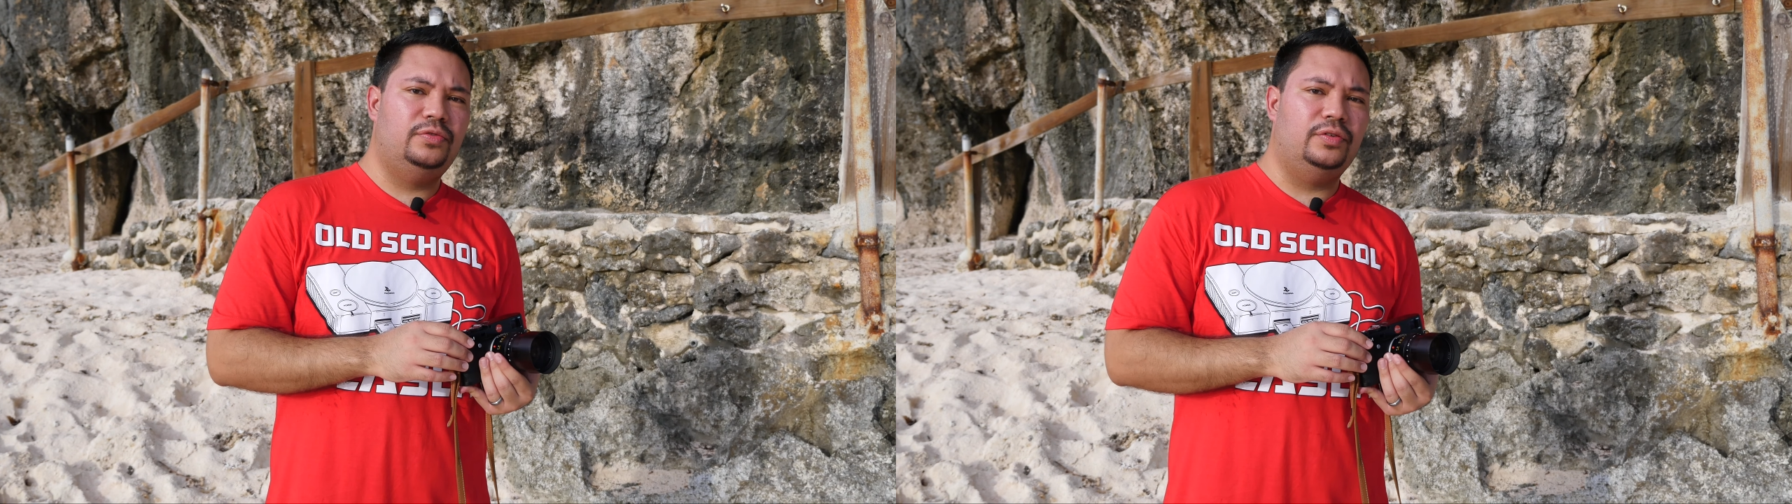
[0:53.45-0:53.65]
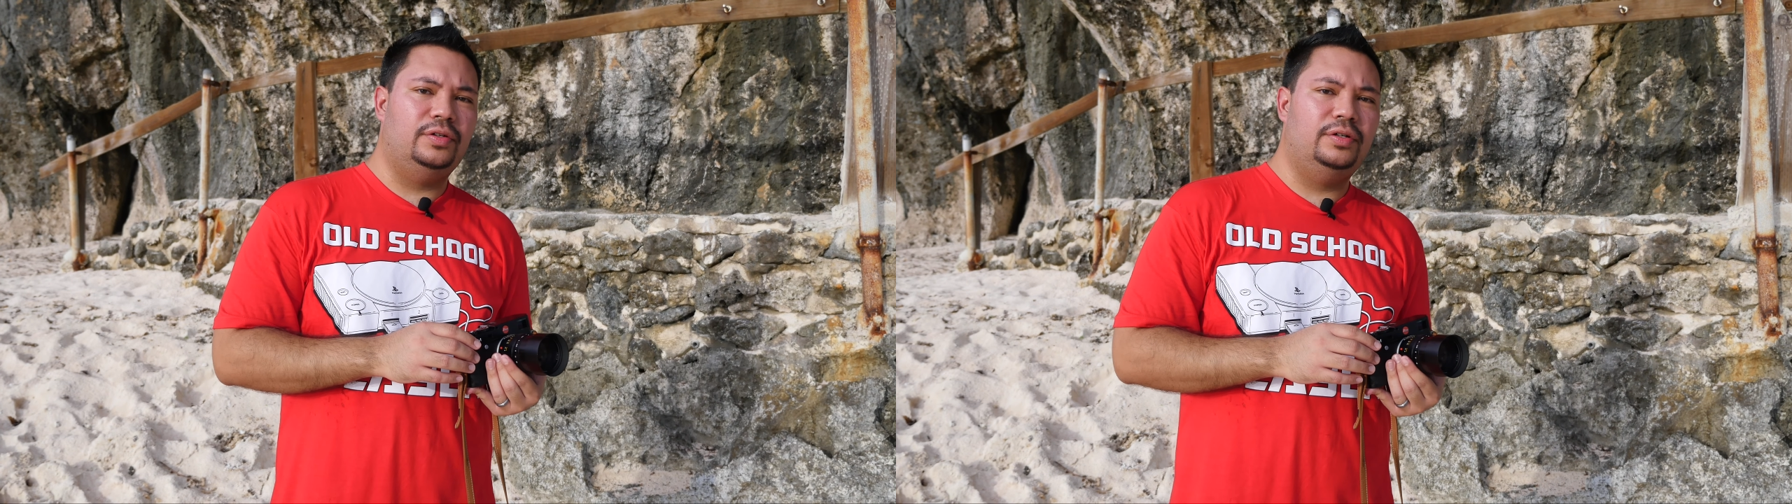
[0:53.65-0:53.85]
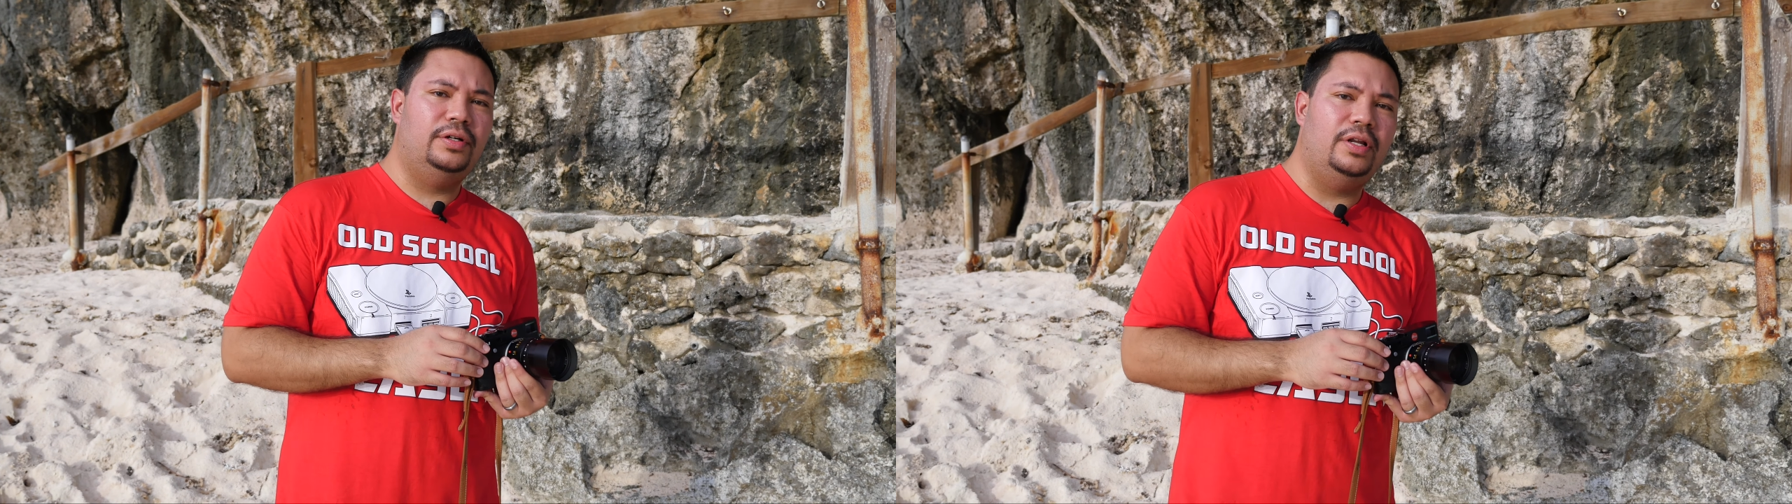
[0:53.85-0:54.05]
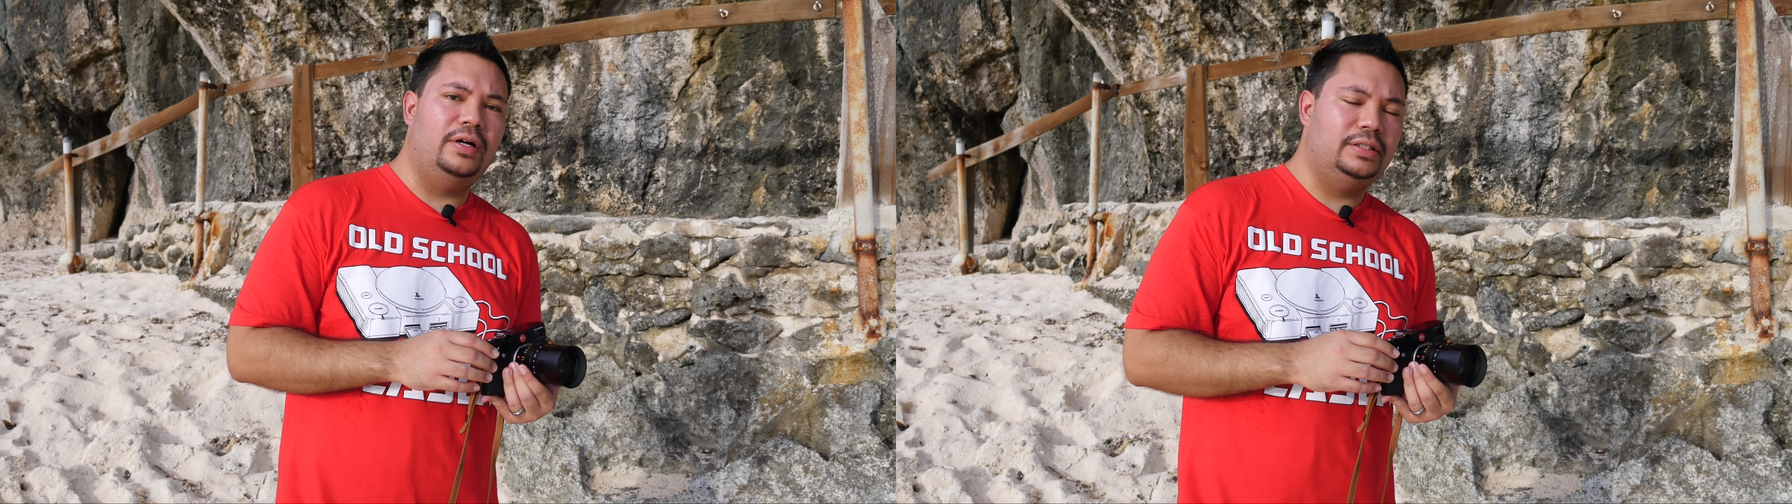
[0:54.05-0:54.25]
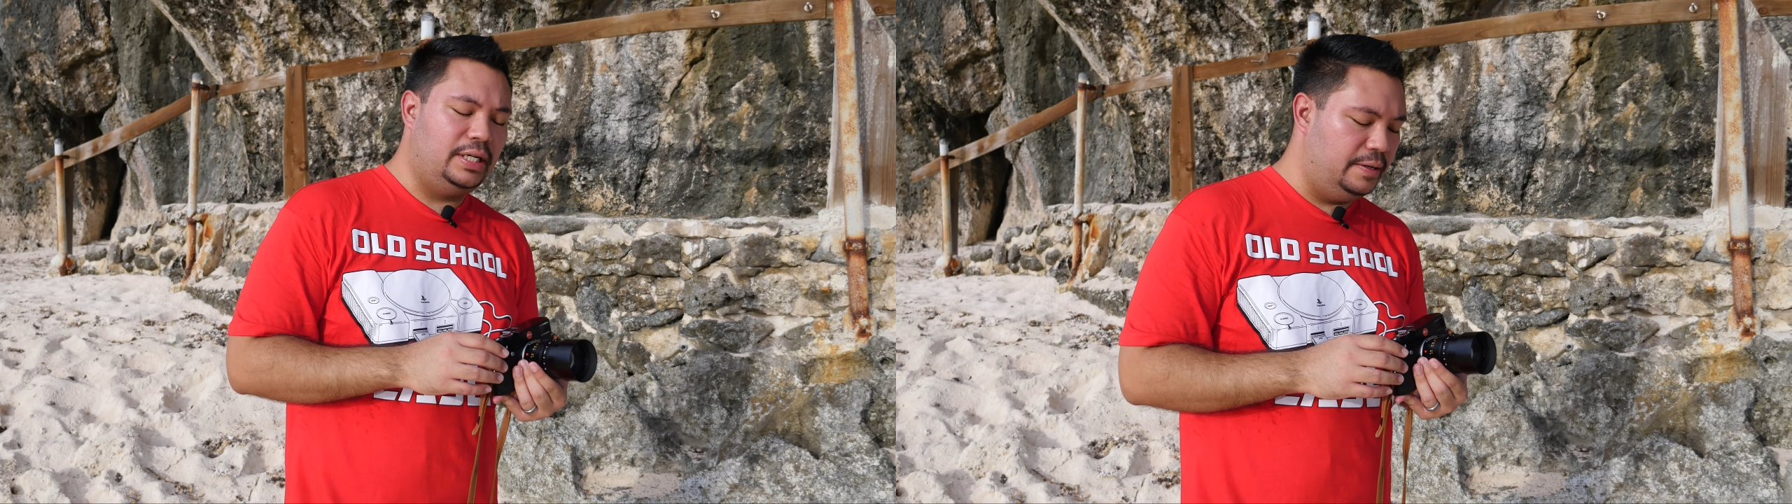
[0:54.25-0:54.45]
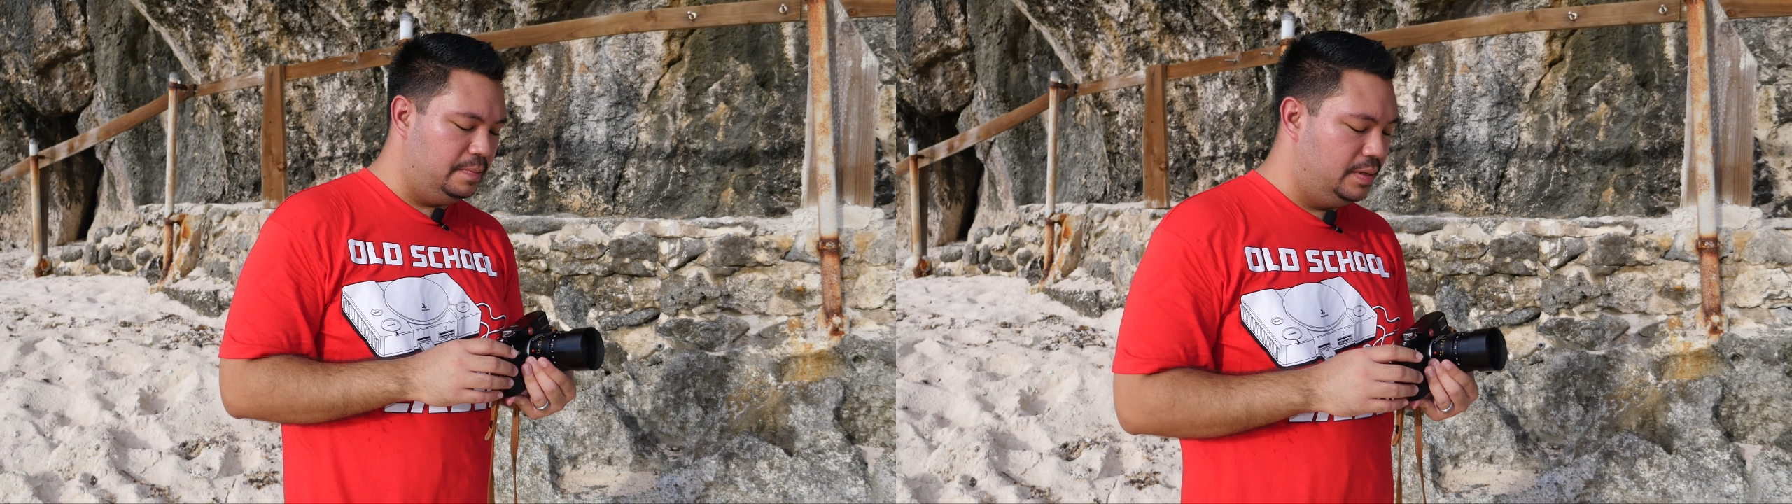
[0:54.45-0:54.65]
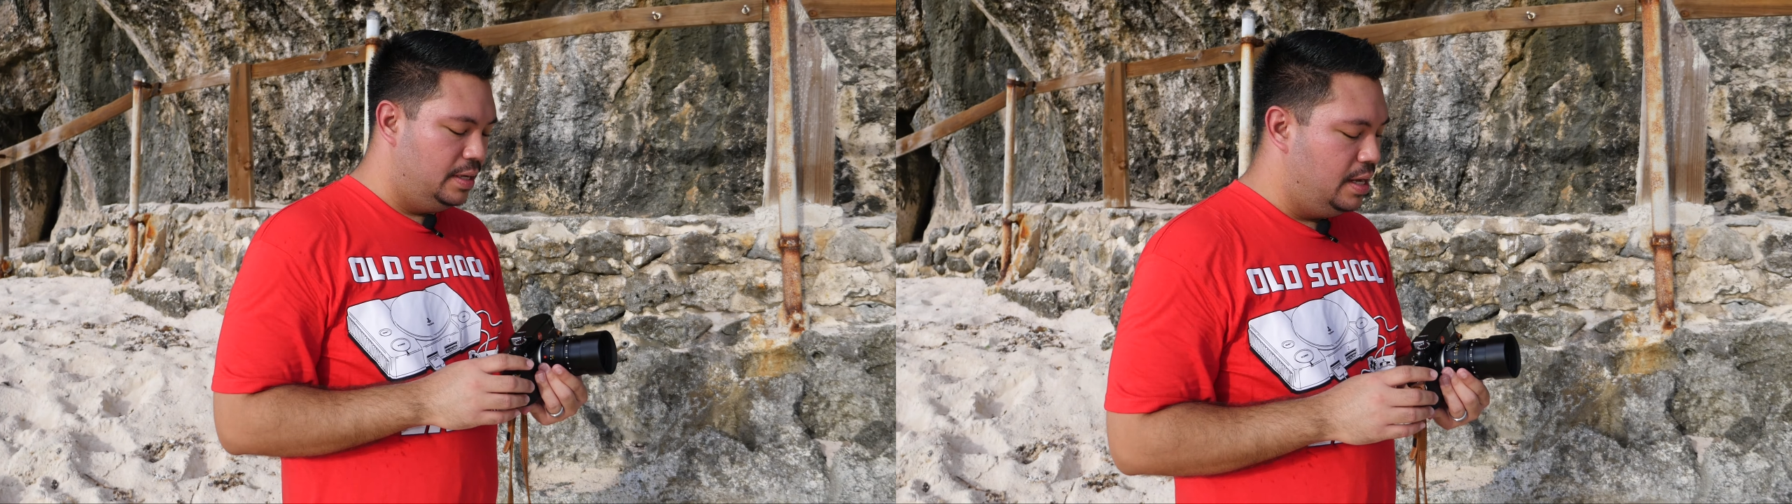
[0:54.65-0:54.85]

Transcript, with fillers: for a long time,